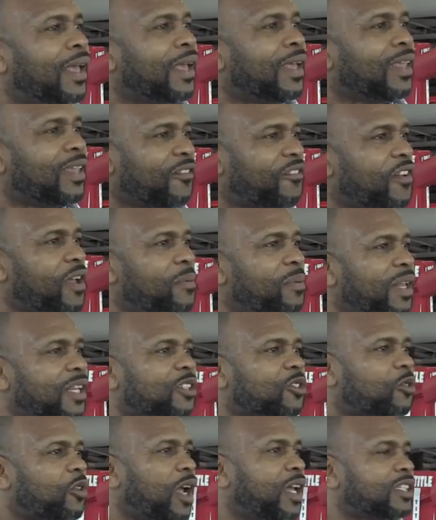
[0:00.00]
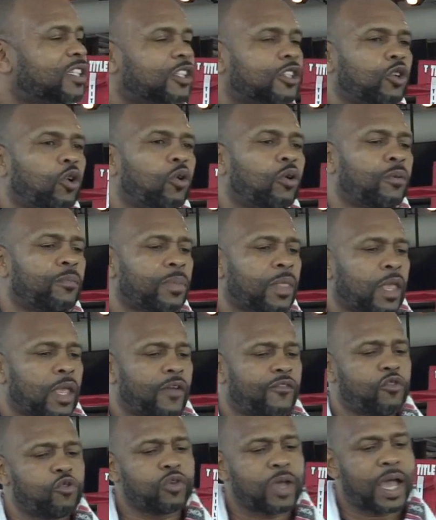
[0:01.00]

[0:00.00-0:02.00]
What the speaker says: You feel me? That's crazy. So if you